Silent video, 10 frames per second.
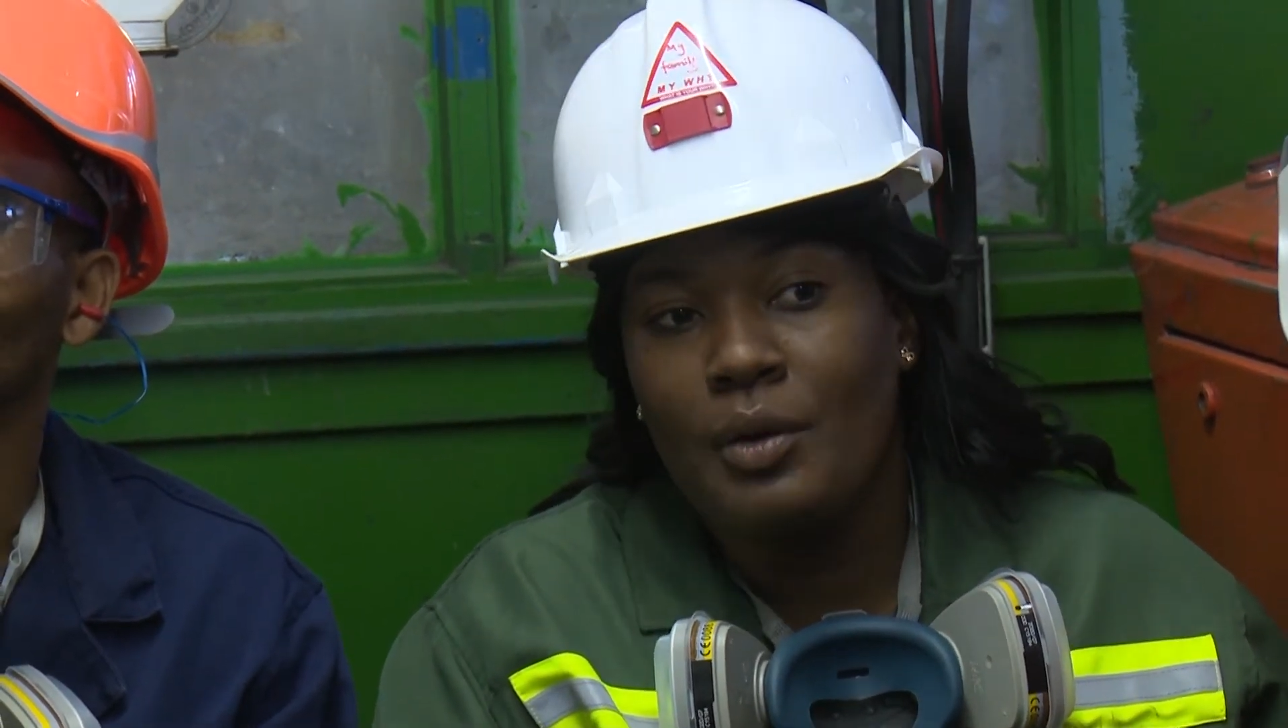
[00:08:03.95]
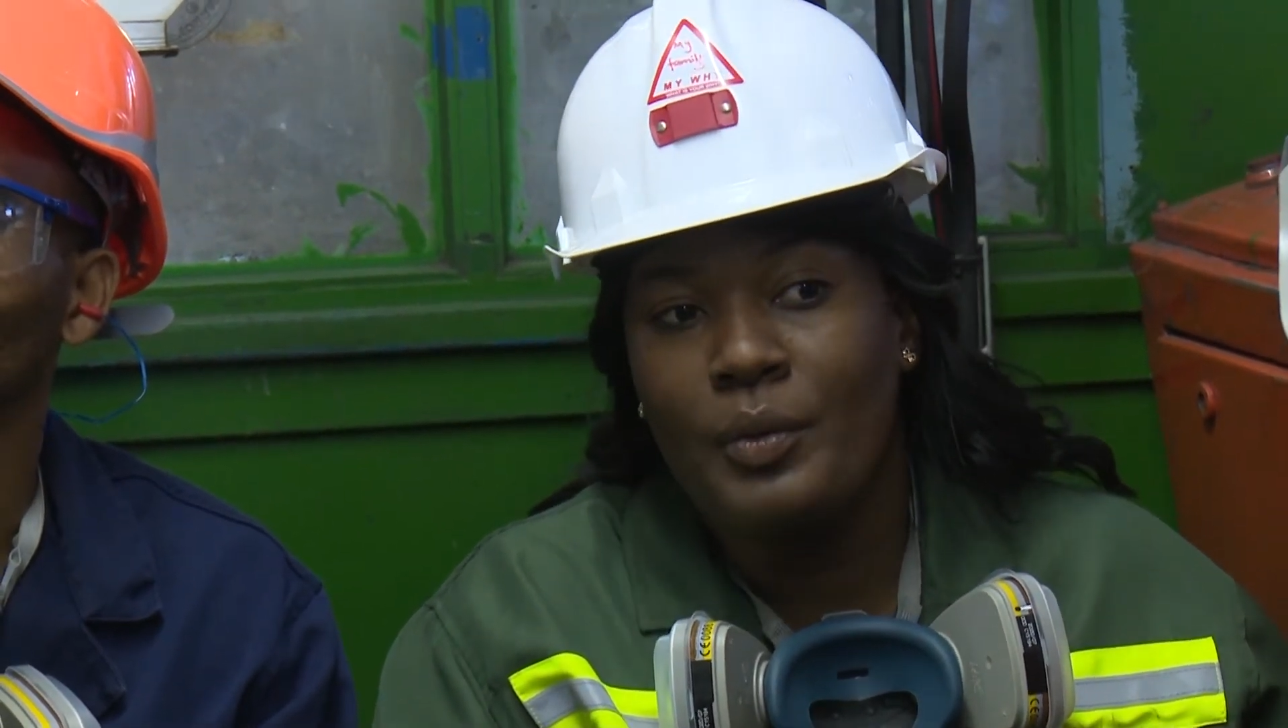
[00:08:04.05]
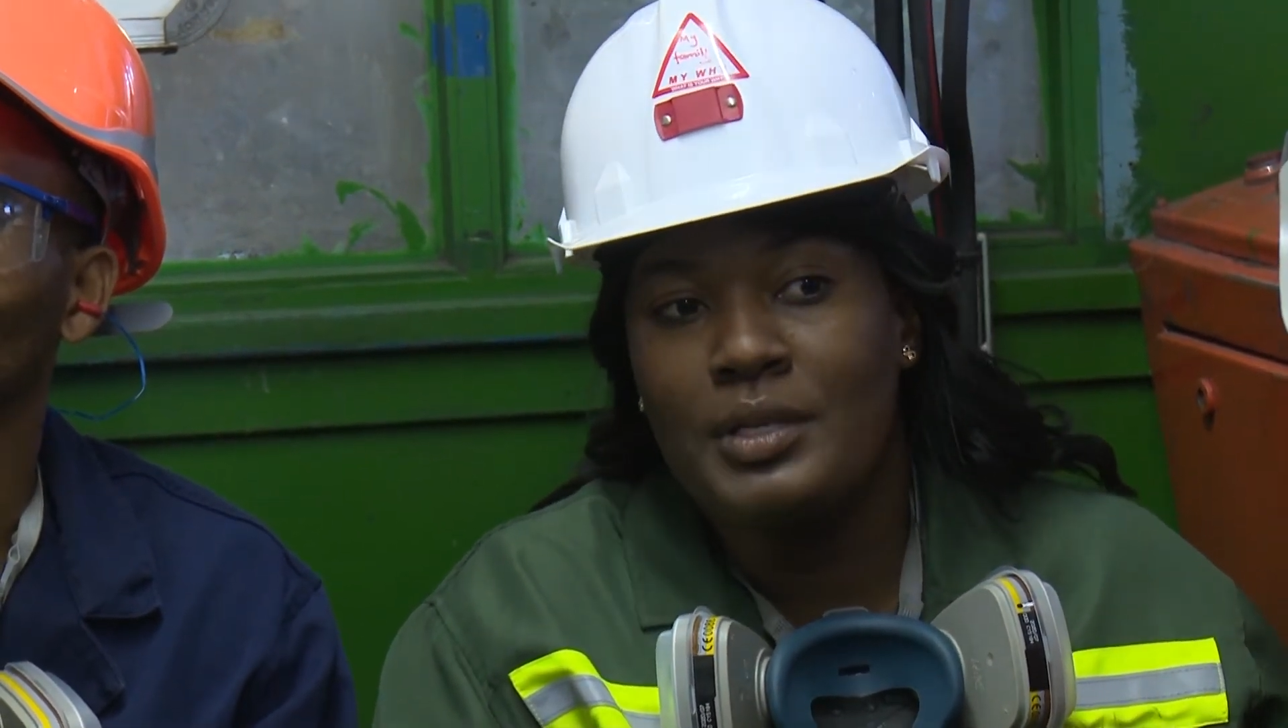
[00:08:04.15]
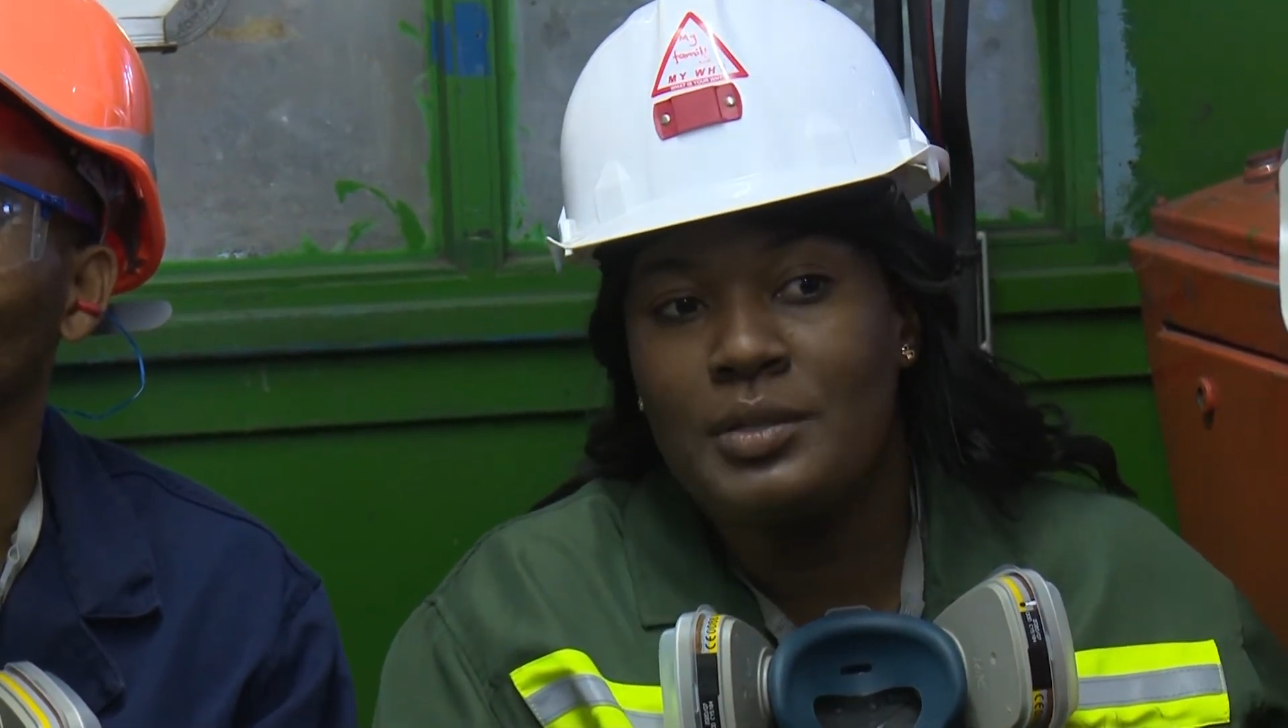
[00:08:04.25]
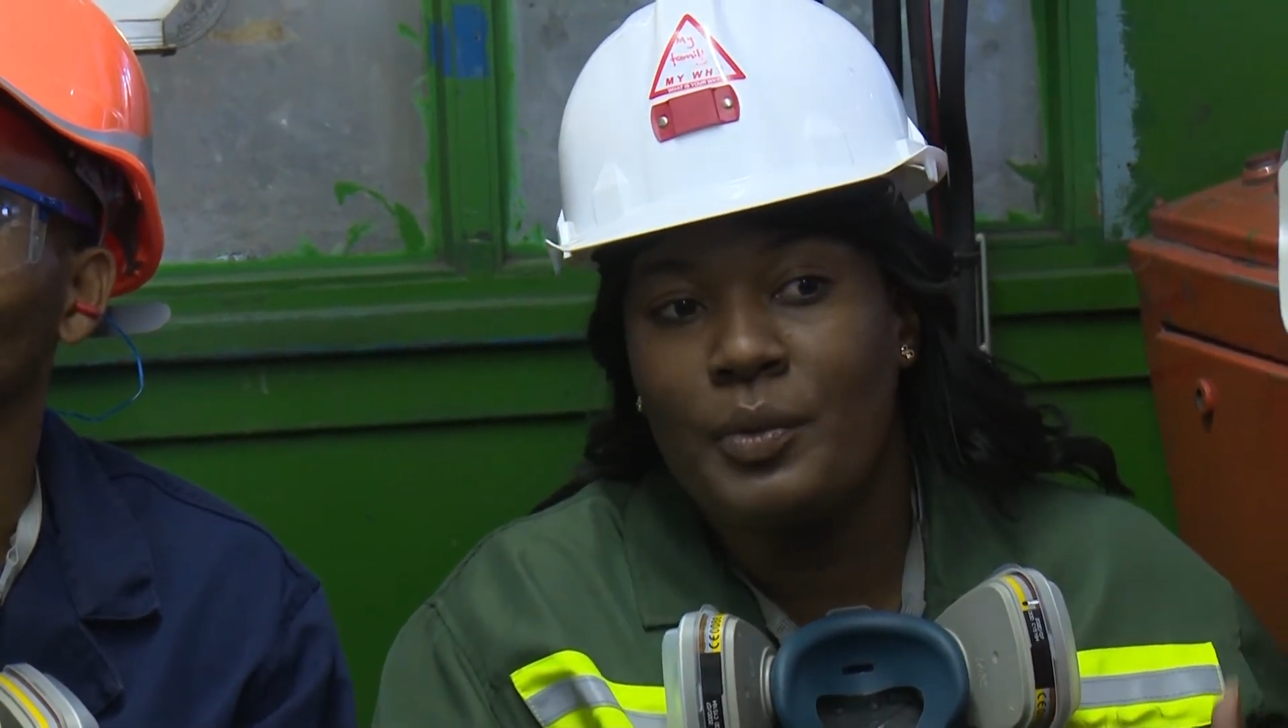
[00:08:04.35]

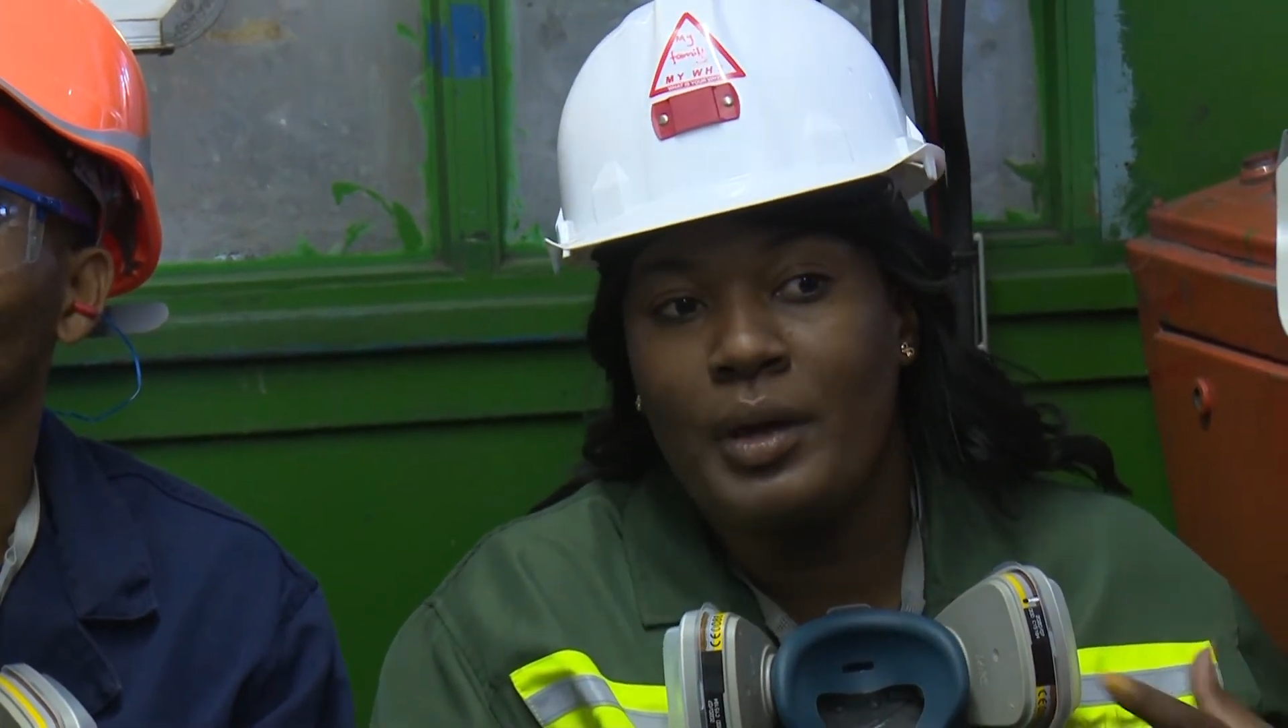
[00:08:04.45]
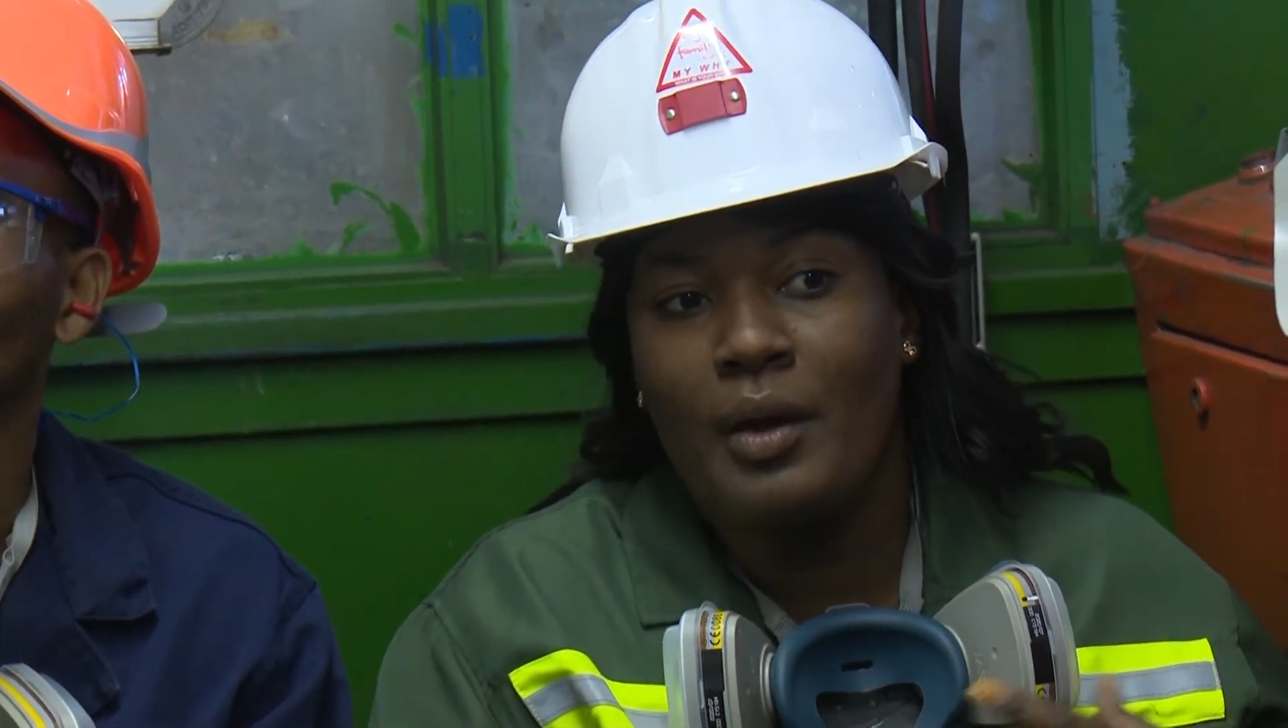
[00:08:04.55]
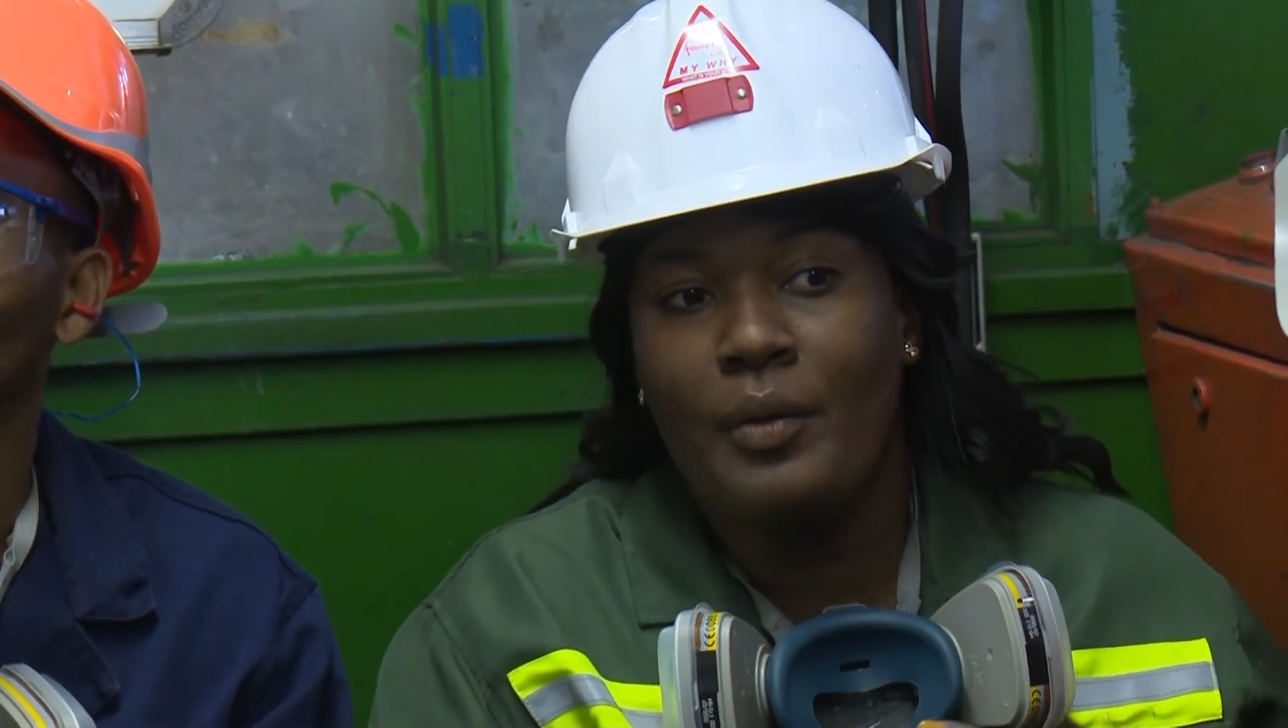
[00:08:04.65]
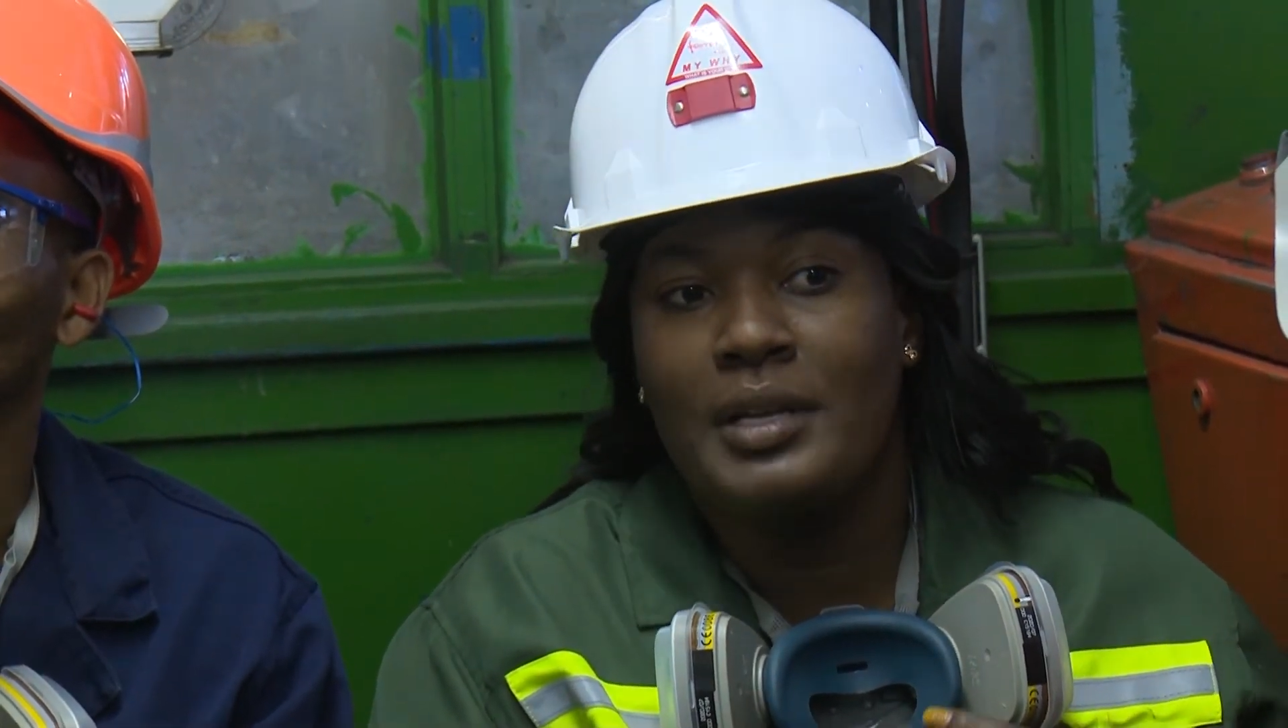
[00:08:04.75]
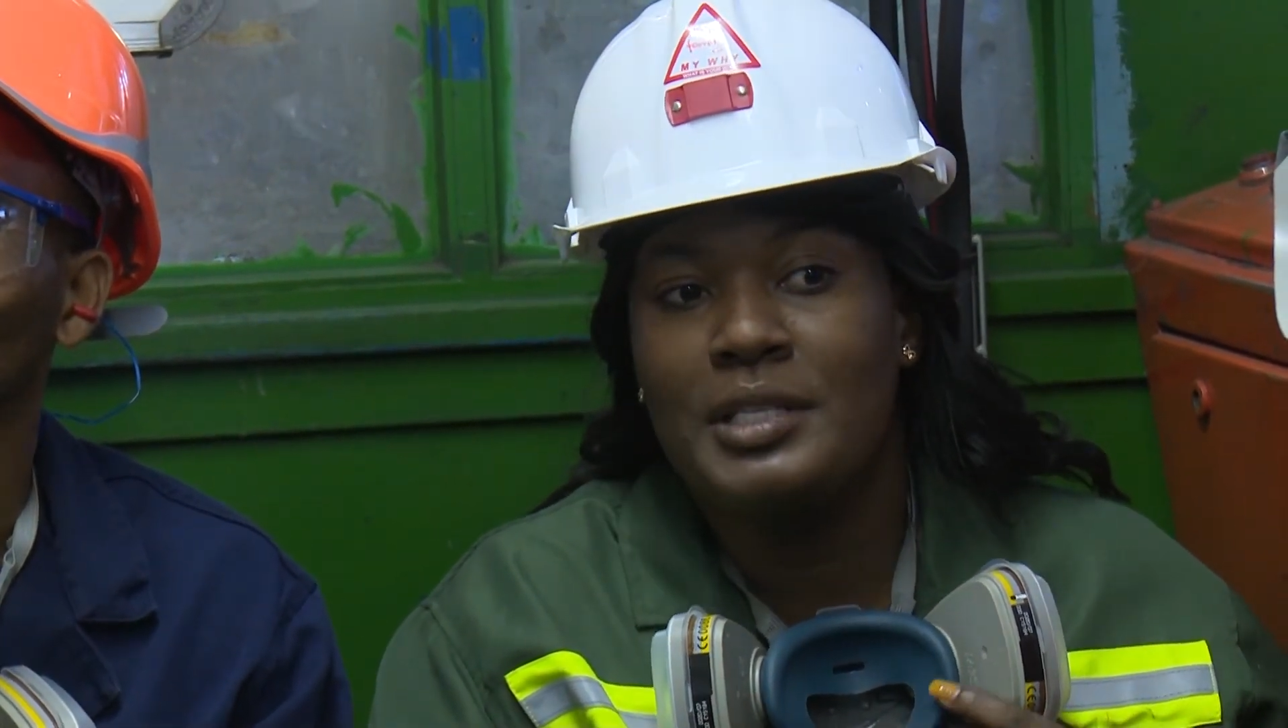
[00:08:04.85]

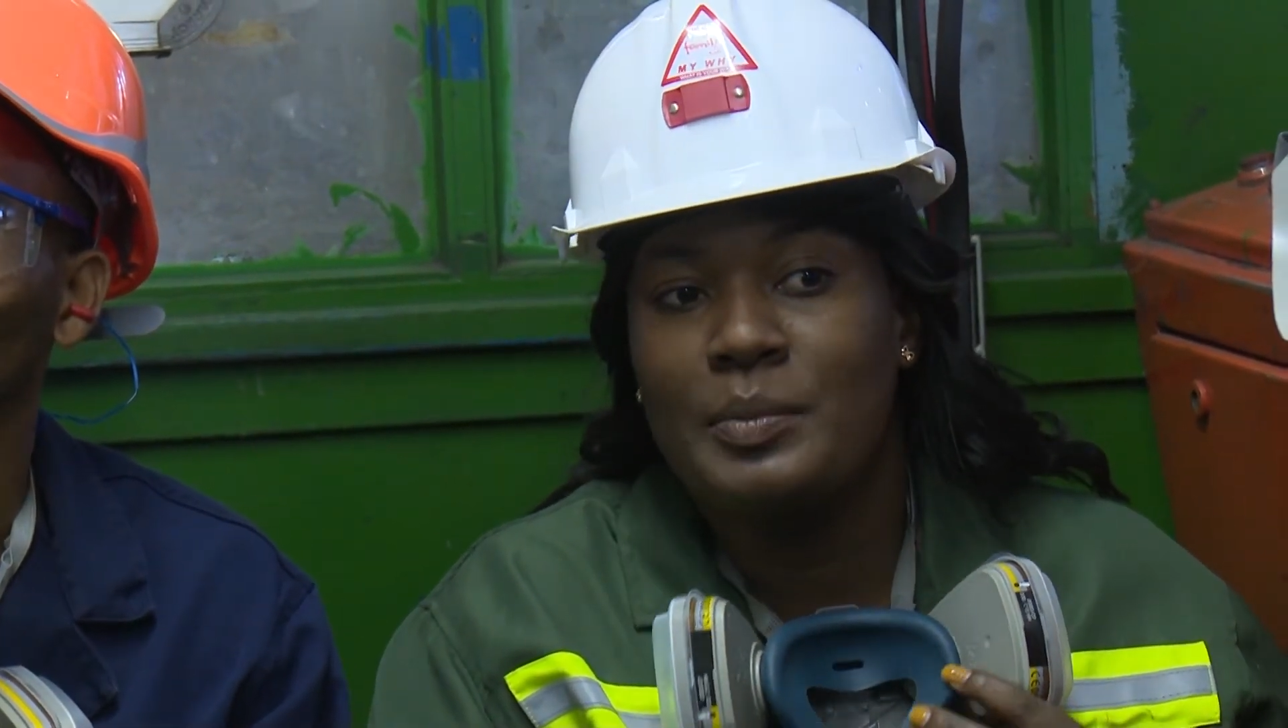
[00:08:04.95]
incorrectly.